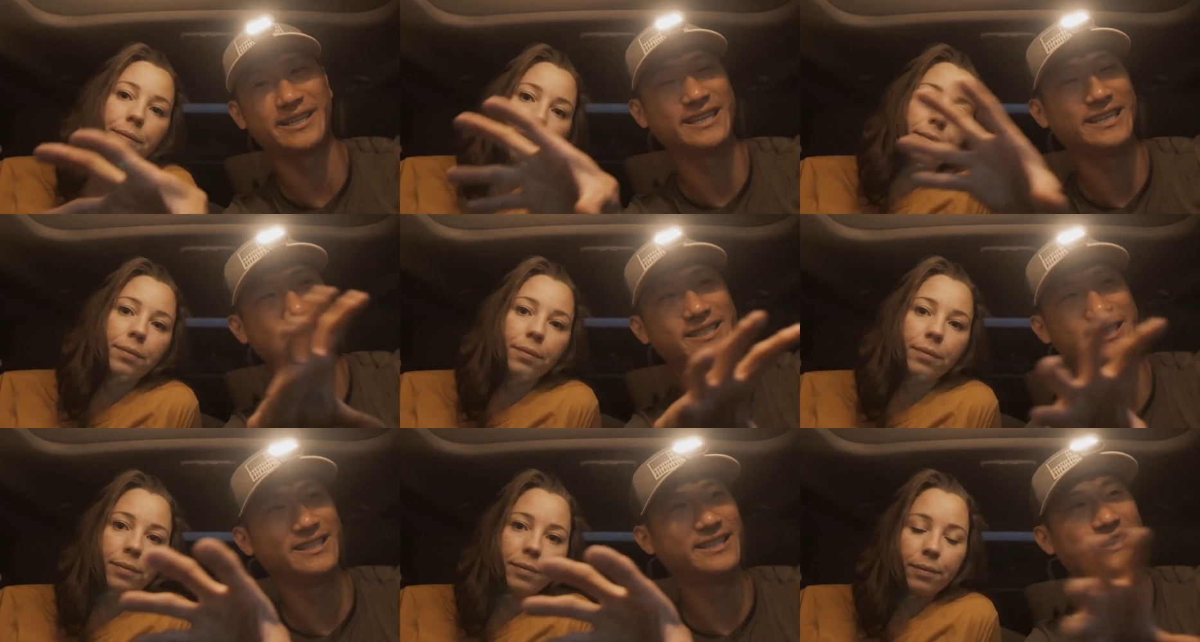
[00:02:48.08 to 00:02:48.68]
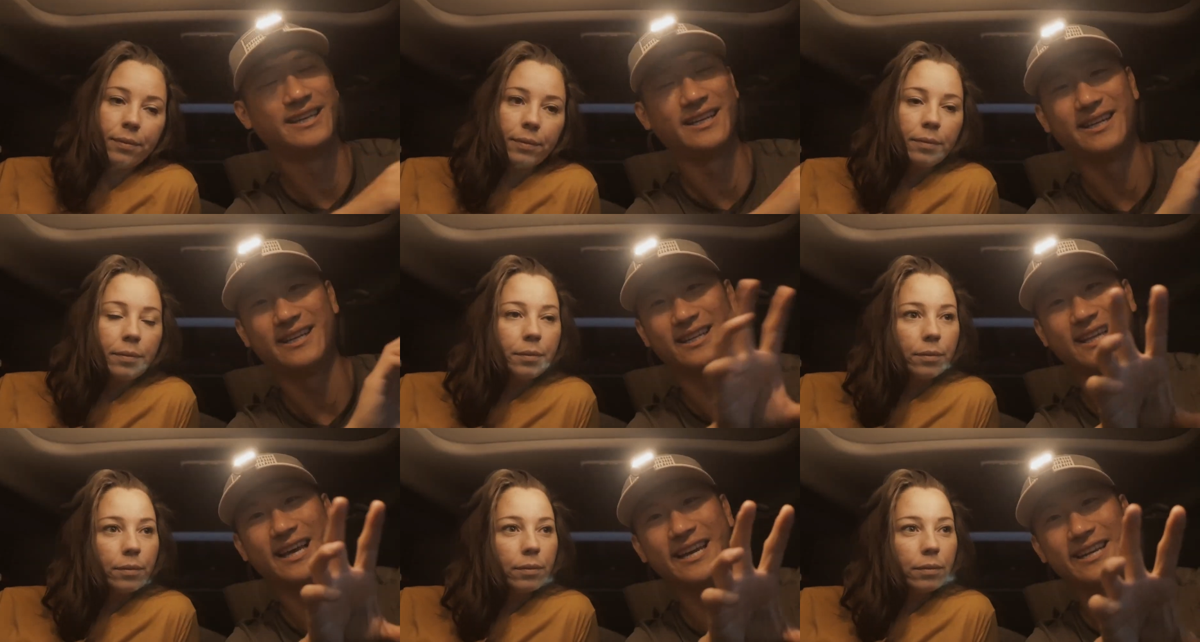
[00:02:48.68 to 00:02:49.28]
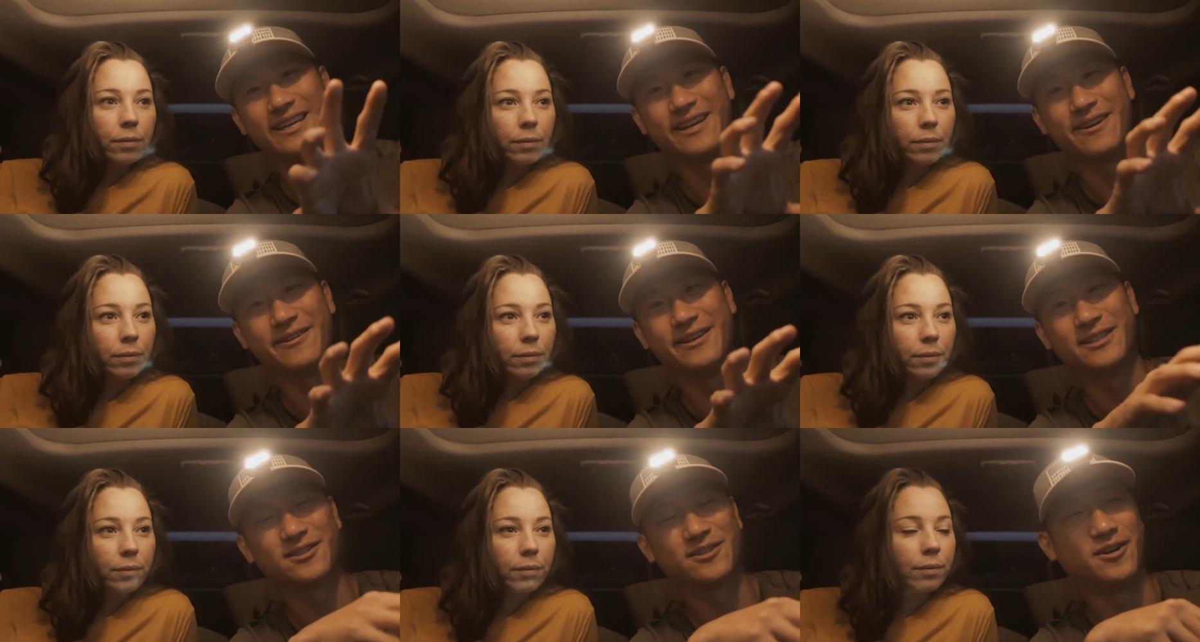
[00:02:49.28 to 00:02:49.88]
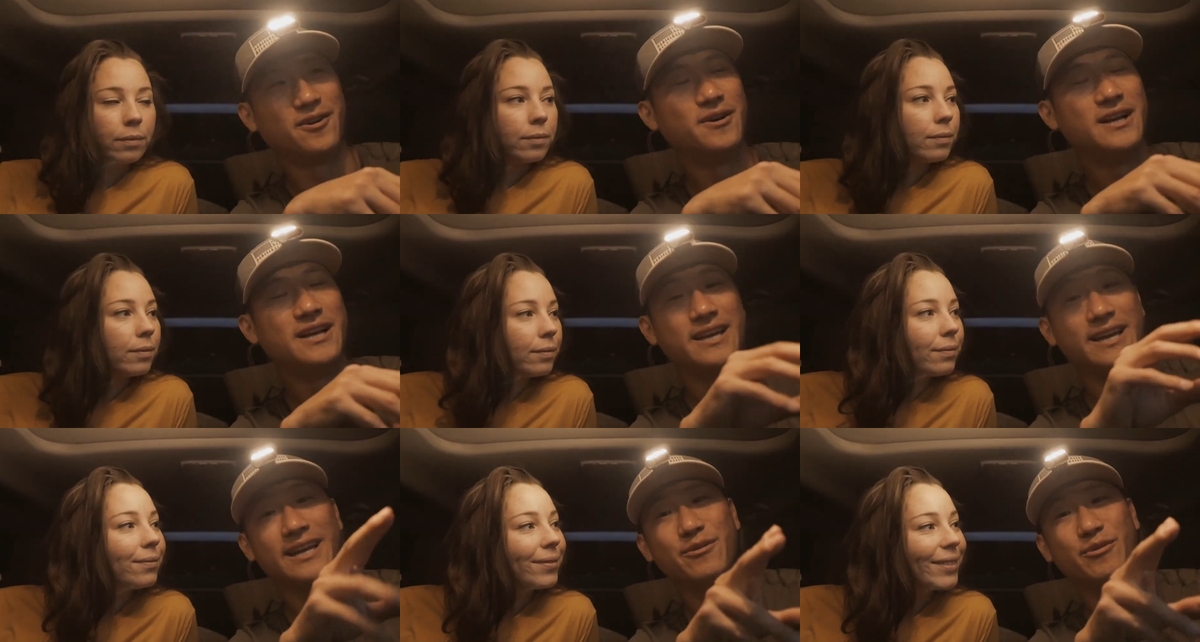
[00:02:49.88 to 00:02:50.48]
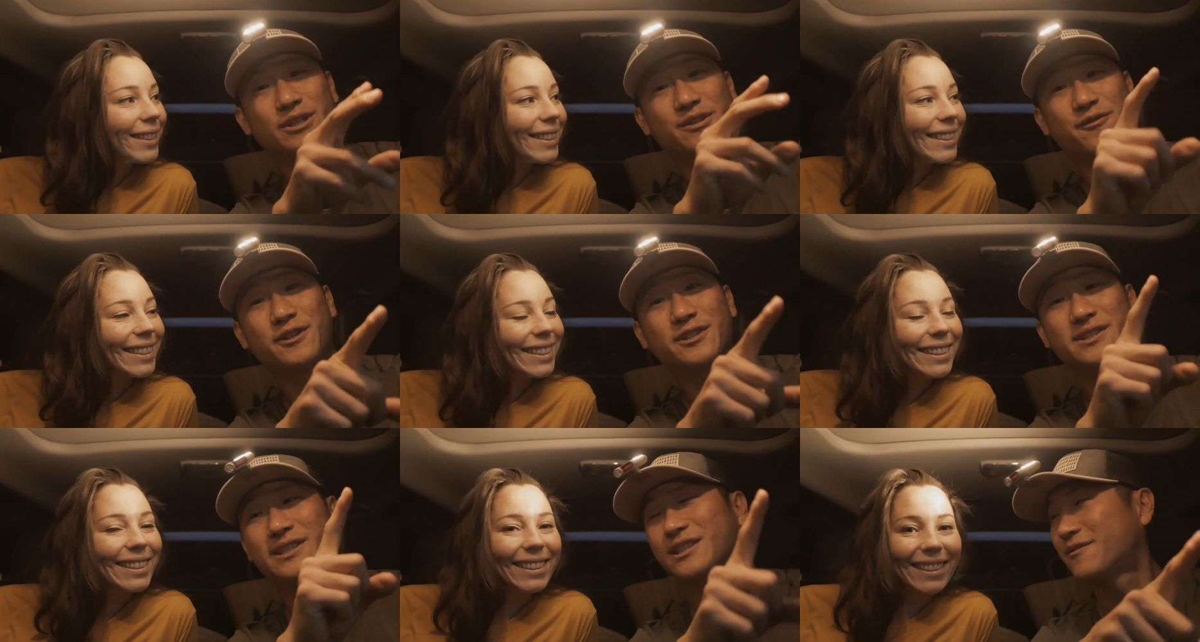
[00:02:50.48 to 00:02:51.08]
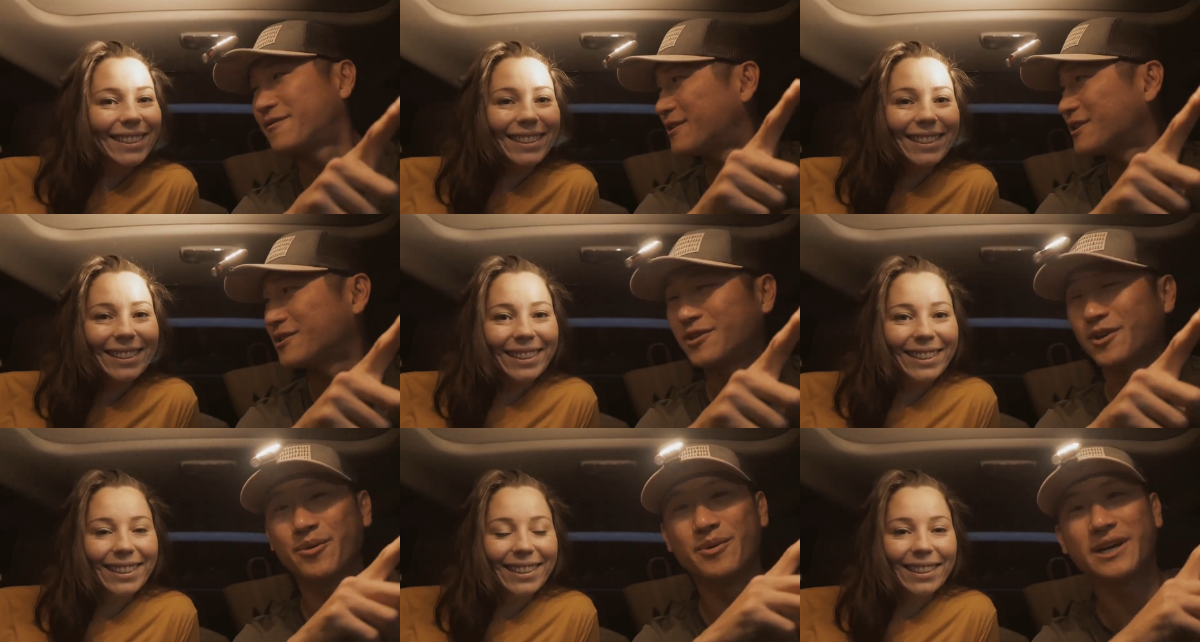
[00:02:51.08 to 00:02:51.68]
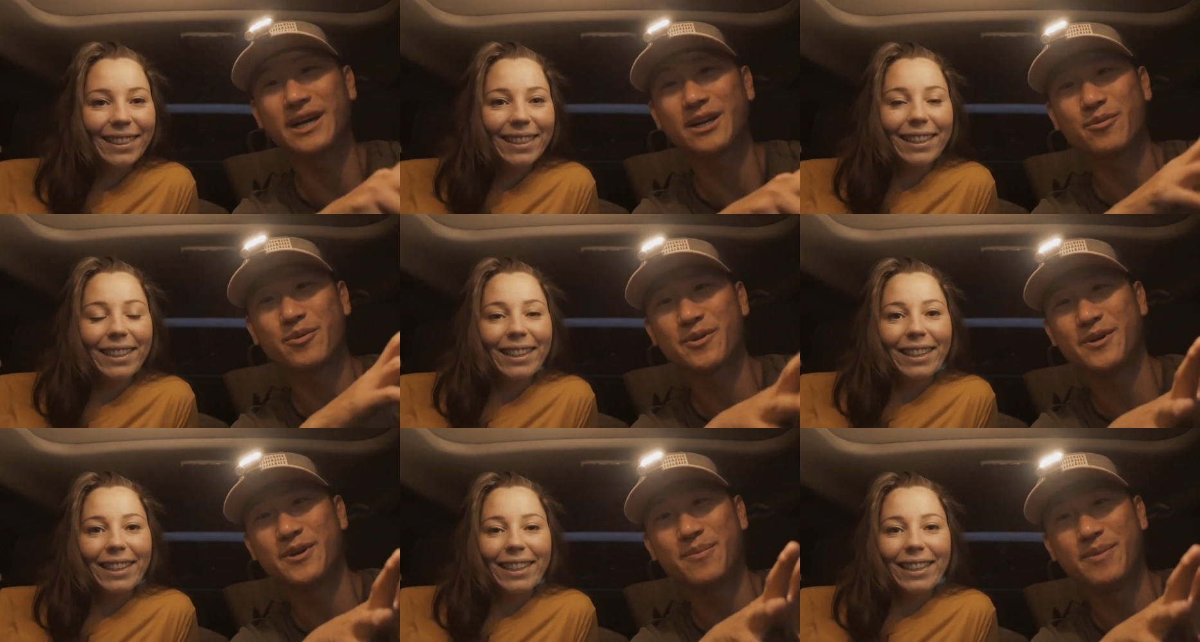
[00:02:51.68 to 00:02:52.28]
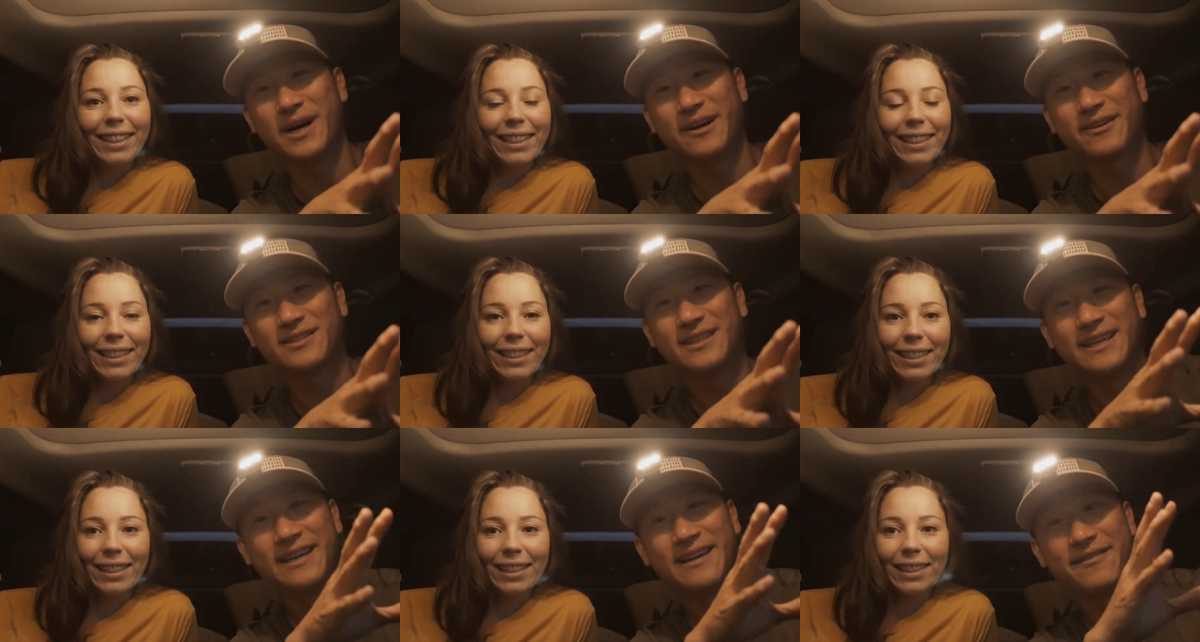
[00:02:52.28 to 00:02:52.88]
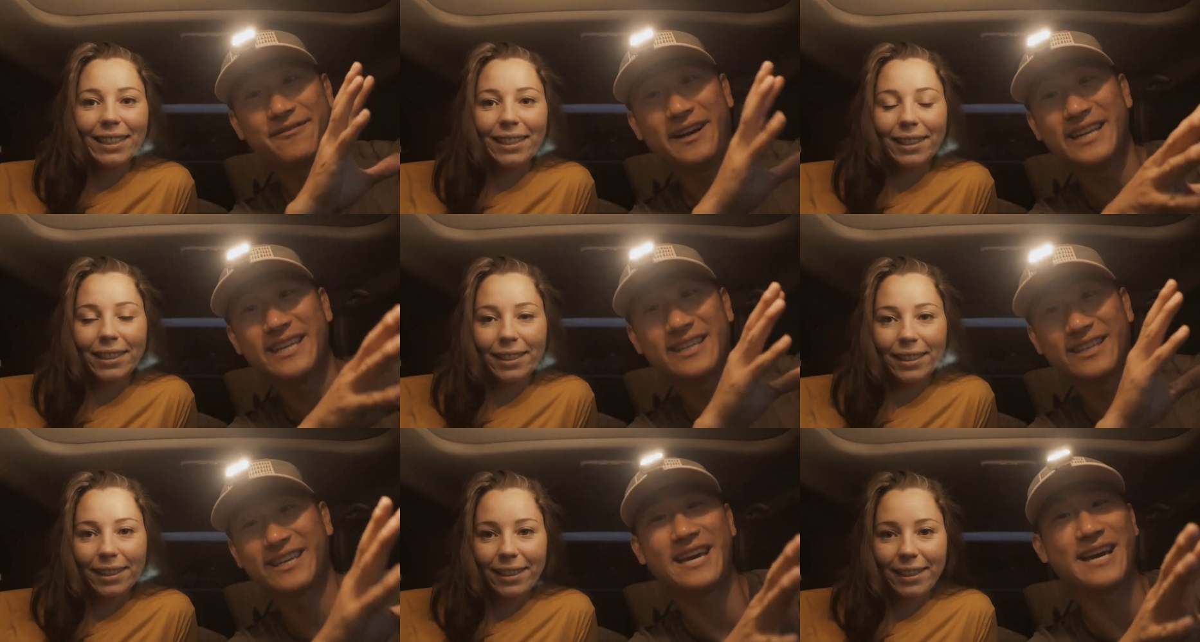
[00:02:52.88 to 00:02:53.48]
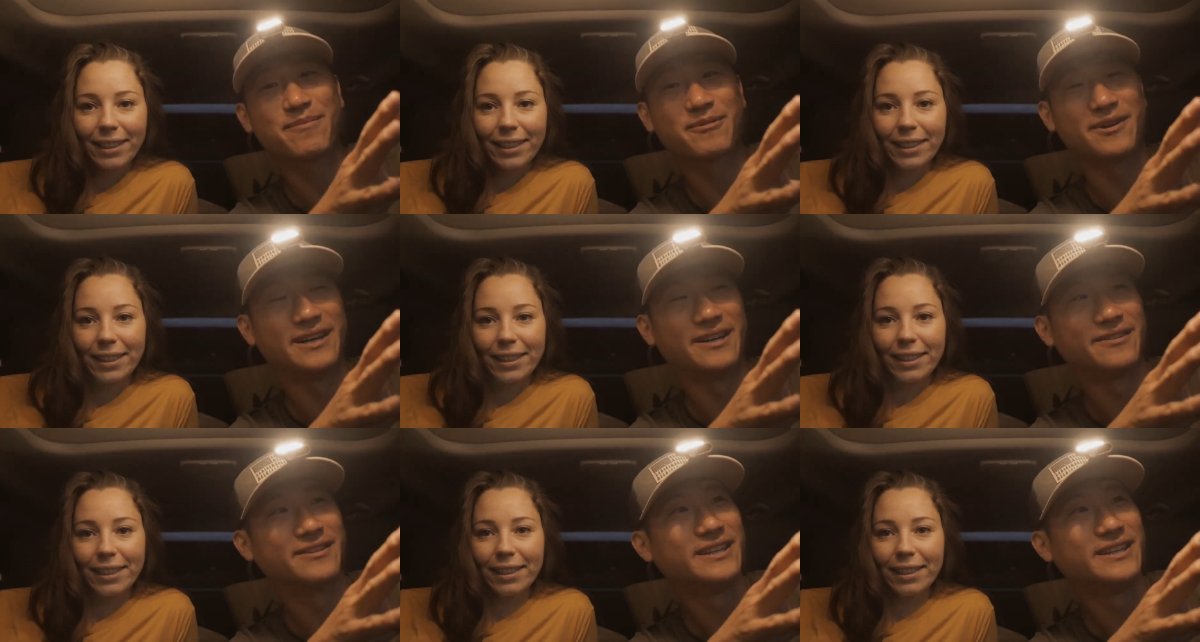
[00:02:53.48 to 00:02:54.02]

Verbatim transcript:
Speaker 1: easy lighting area. So anyways, first things first though, we got to worry about finding a campground.